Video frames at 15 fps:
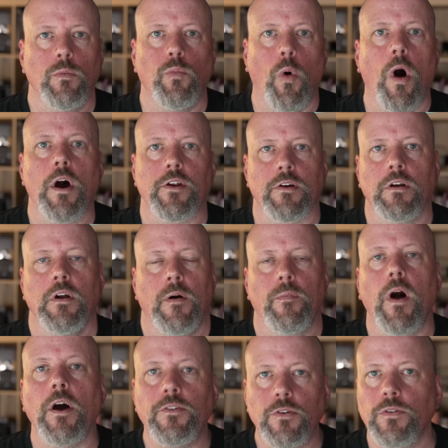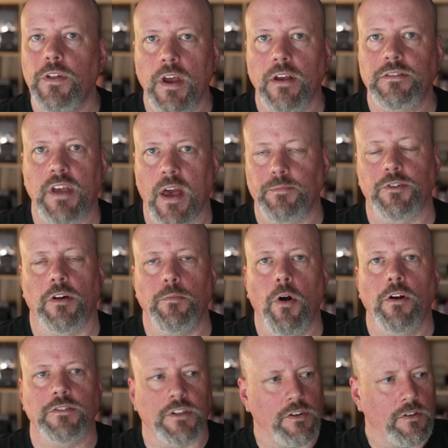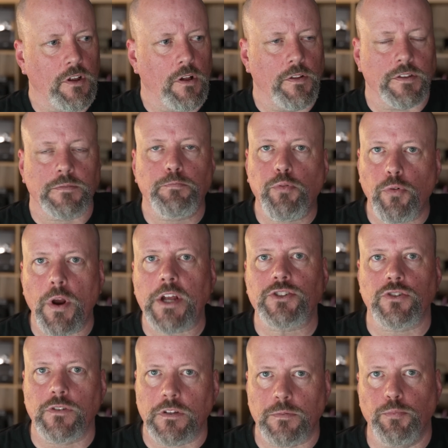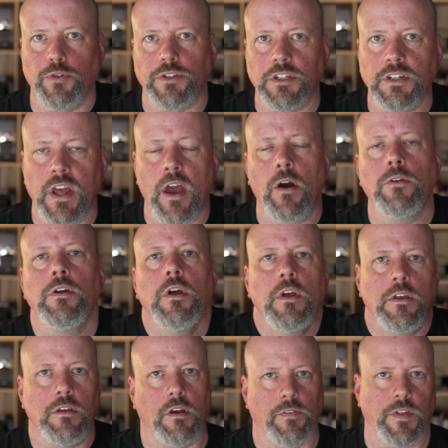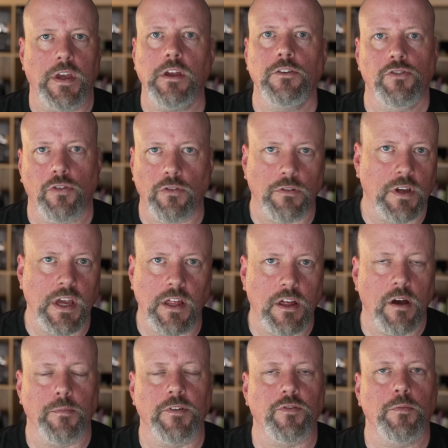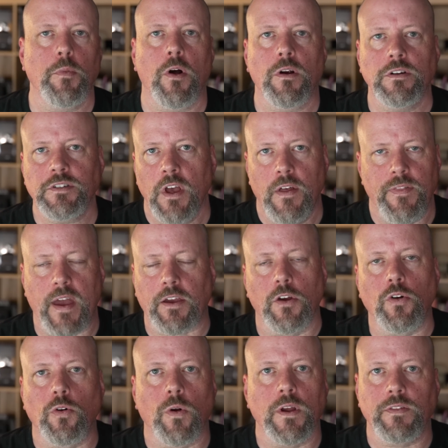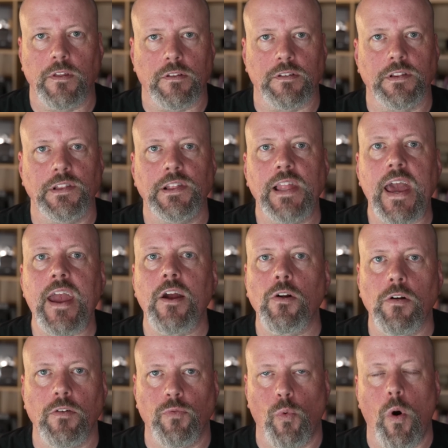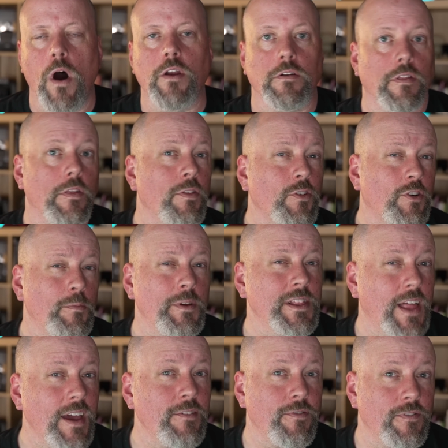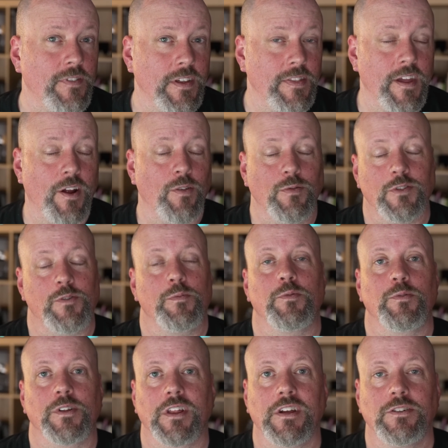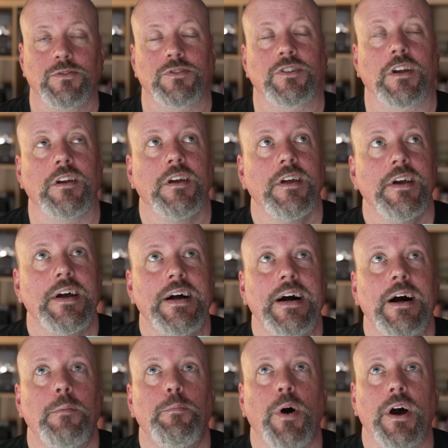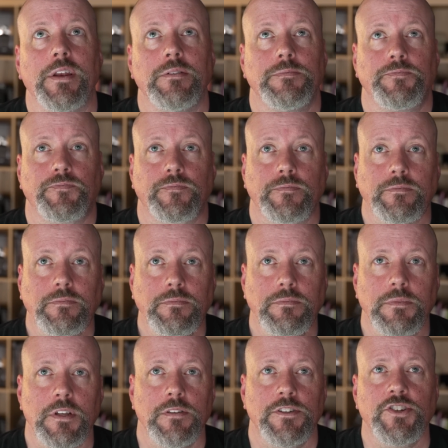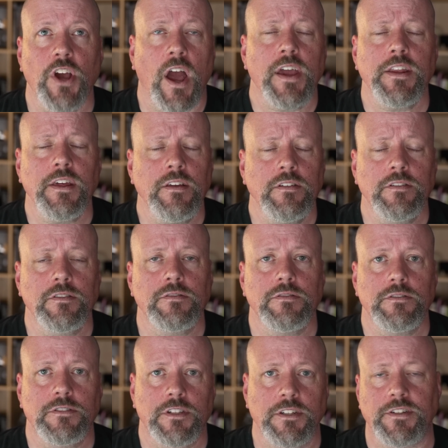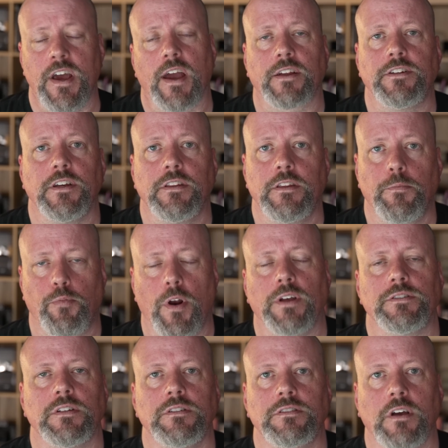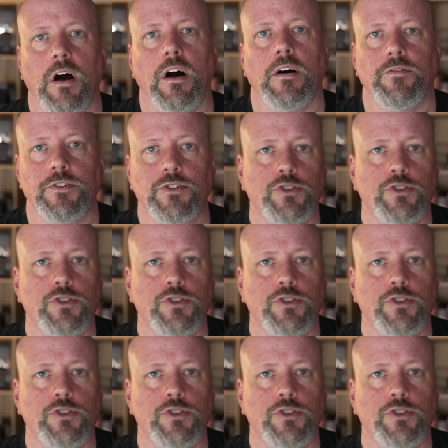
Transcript: water under the ice caps on Mars. You got all this pressure that's pushing down. You got the internal heat coming from Mars that could create this layer of water. And there could be life in there, which would be really interesting. But the Chinese detected the presence of a